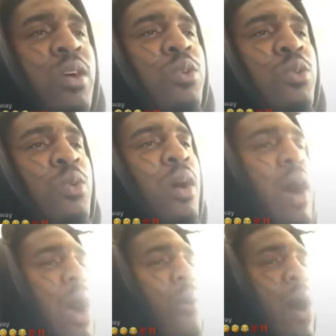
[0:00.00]
you
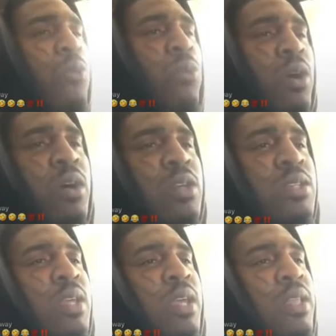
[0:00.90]
how I was
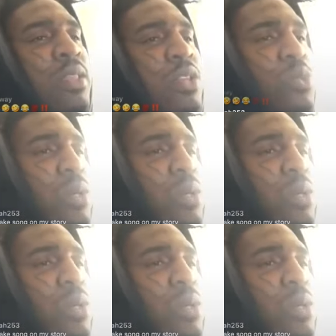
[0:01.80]
and this what